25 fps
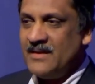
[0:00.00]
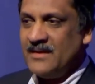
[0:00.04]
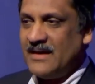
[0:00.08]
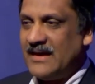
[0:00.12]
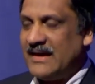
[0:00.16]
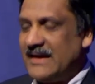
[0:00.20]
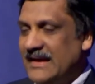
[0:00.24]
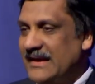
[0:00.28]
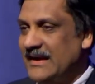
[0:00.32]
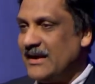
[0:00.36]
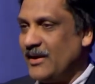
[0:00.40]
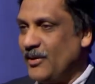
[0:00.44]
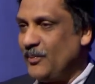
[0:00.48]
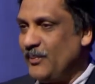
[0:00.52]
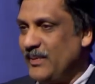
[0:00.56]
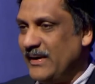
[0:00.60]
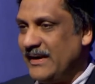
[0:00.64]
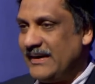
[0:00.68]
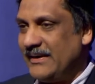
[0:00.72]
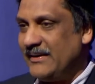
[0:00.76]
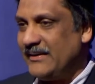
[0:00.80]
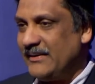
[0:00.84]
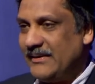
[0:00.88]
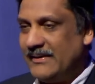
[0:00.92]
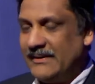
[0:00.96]
You
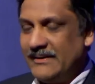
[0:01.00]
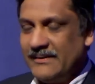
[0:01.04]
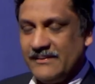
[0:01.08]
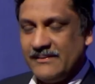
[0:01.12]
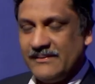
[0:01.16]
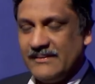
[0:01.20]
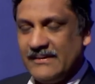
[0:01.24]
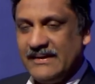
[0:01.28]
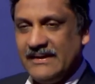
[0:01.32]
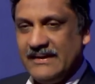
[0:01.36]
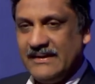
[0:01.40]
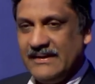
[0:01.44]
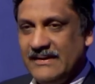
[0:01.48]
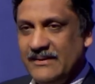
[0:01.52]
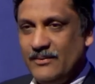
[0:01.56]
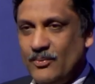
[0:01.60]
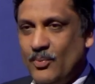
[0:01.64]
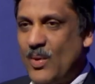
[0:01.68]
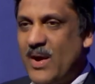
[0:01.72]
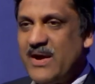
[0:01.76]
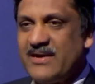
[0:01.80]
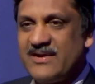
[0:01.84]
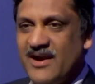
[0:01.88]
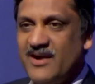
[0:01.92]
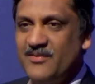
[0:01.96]
know,
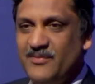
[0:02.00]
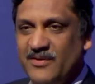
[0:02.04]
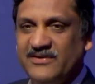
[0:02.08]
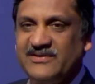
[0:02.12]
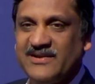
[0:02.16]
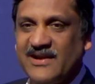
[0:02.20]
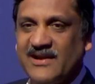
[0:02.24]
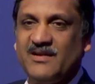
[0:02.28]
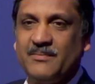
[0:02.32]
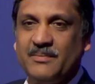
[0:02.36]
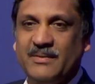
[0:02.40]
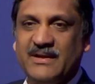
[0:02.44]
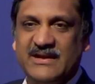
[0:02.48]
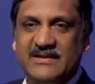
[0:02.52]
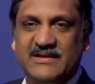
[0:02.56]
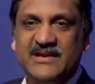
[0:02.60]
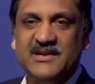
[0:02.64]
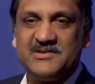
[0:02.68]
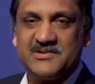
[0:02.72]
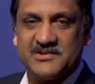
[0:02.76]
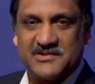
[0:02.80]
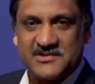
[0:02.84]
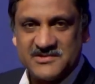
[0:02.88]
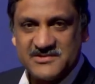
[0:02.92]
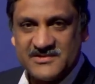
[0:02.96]
why can't we celebrate
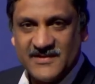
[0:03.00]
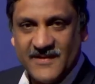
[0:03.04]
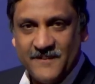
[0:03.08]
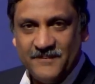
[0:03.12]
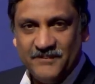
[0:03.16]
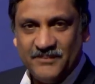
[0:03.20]
teachers?